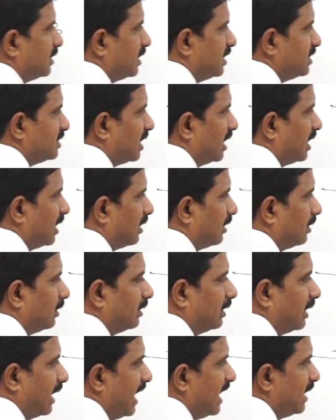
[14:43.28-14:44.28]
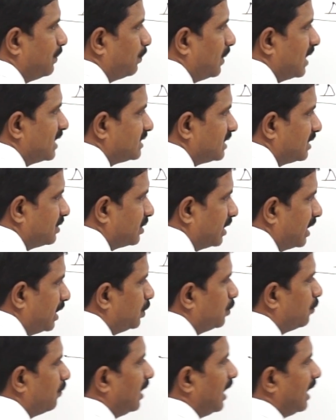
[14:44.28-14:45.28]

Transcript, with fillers: 3s are 9 plus 3, 12